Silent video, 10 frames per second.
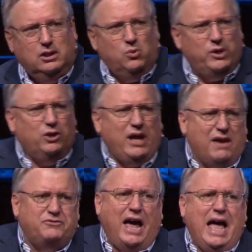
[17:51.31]
We don't
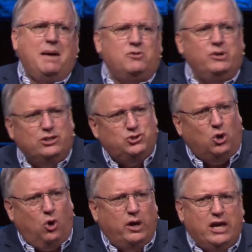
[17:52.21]
have time to
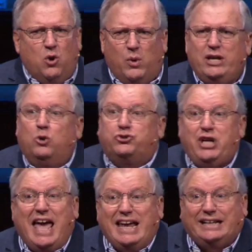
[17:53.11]
enjoy. We don't
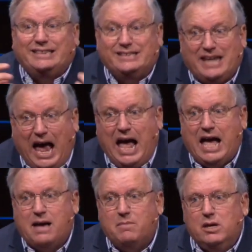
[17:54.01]
take the
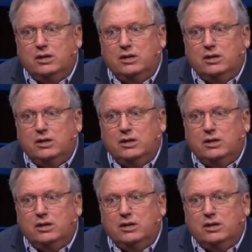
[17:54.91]
time